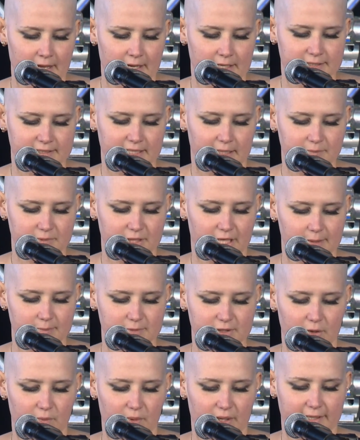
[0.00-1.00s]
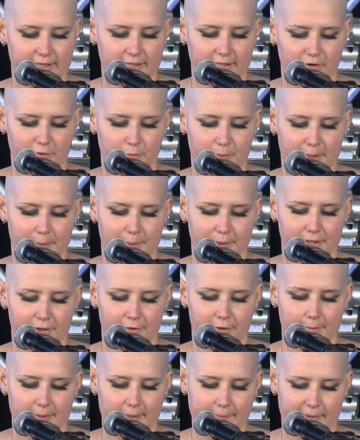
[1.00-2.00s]
Sometimes I wonder if people can
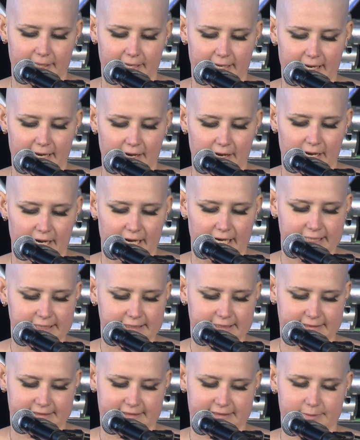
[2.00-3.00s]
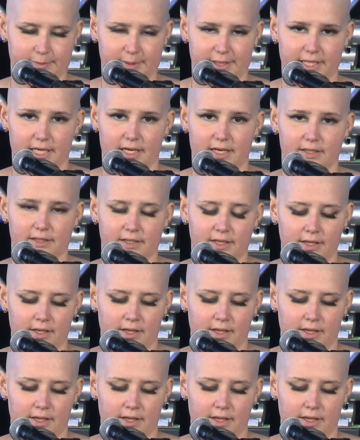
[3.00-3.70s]
remember how hard it is to be young,